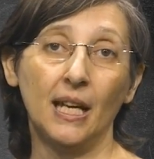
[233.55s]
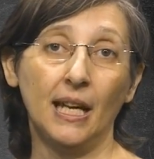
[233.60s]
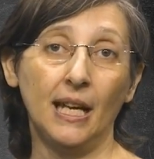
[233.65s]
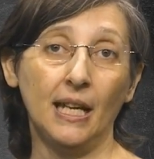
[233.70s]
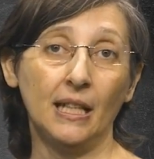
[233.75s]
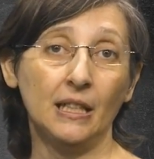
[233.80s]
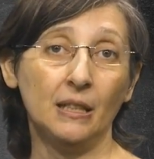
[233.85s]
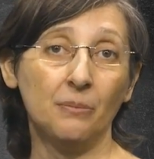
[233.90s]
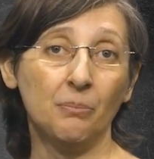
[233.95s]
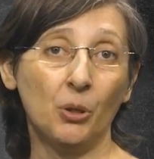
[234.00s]

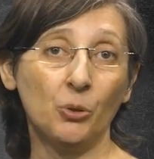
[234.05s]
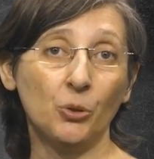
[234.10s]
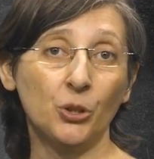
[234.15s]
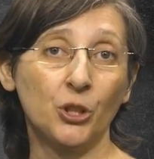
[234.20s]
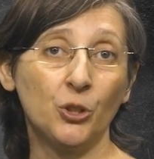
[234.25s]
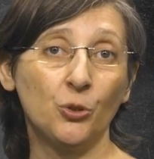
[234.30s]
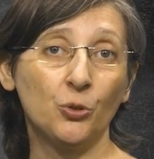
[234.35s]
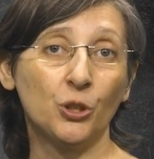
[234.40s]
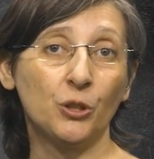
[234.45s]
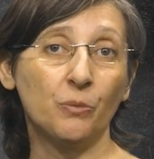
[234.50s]
and the
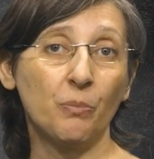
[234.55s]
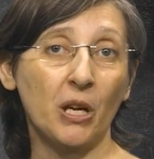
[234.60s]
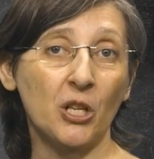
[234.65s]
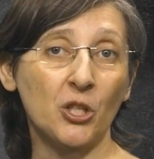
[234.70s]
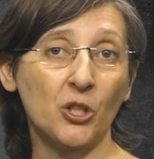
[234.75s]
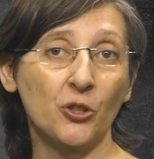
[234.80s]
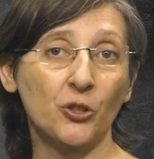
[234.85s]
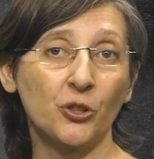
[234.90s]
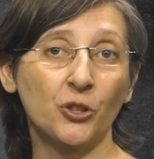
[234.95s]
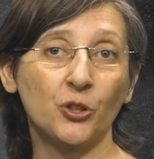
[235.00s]
most used
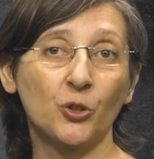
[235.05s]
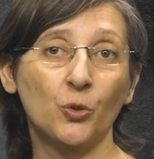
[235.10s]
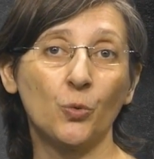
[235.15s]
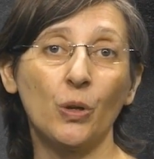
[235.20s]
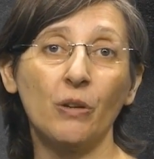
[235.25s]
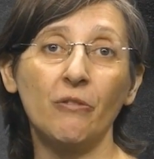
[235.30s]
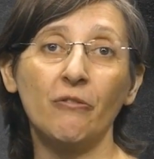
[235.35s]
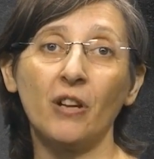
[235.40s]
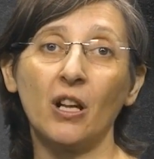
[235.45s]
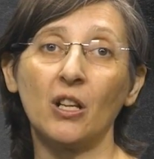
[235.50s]
measures to
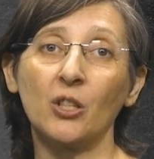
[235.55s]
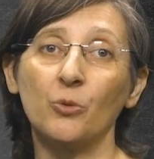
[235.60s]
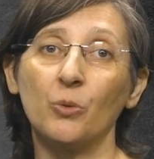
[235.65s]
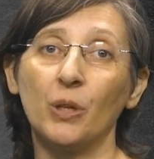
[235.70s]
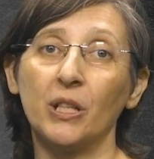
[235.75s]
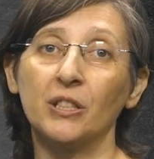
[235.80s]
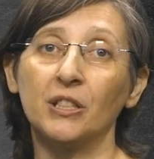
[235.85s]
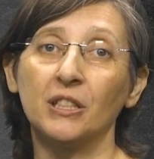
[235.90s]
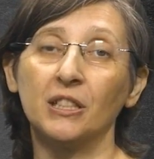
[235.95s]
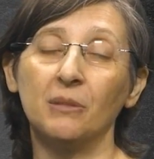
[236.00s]

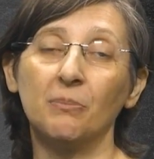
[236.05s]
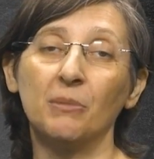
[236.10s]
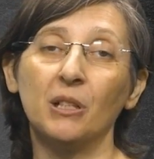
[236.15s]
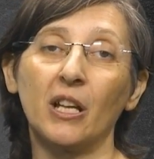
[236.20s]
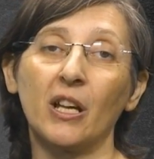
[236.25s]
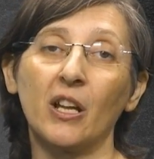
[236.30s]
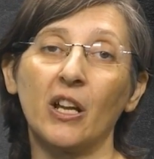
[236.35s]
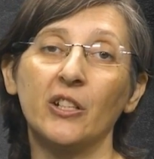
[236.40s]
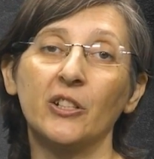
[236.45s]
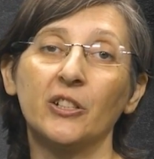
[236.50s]
evaluate
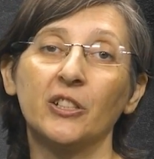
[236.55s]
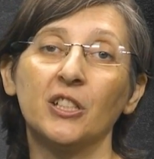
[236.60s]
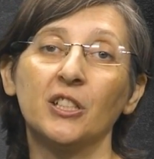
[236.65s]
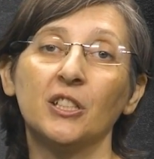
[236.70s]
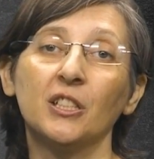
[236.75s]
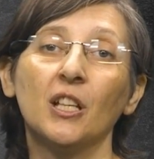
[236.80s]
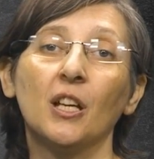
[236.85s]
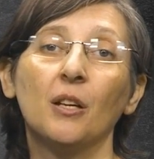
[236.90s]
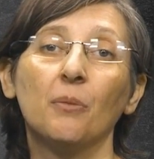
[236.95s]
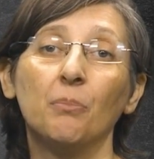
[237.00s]
similarities